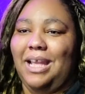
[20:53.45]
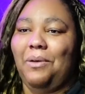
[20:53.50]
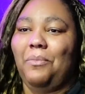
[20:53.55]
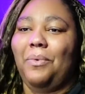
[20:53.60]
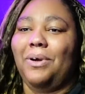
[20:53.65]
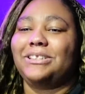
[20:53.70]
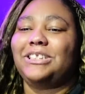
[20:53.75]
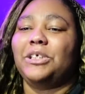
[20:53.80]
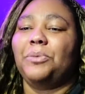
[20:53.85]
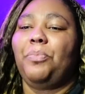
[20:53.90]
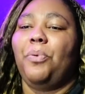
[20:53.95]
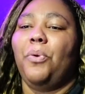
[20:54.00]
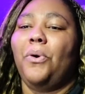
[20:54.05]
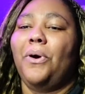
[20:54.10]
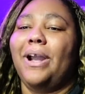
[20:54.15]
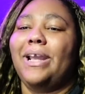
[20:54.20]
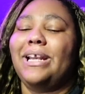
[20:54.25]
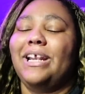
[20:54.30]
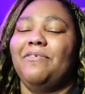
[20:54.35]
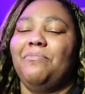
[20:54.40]
And what's the
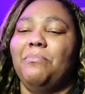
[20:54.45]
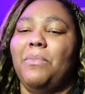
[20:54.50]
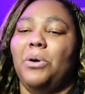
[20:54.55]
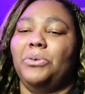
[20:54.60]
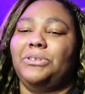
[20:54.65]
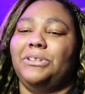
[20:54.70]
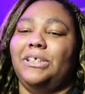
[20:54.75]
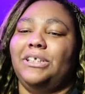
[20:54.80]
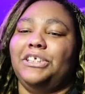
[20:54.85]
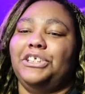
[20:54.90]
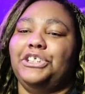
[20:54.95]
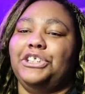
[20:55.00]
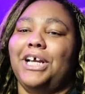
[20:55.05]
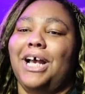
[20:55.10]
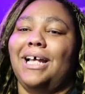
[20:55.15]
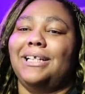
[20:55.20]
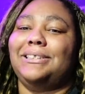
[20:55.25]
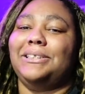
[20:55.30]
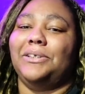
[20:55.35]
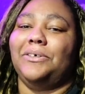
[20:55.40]
point if most of the
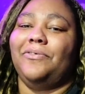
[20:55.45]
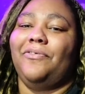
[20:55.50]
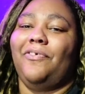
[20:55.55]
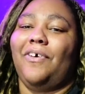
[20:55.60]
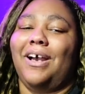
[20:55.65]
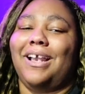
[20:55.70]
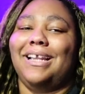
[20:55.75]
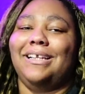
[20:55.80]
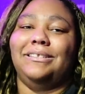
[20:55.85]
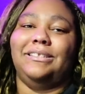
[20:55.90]
shots are fucking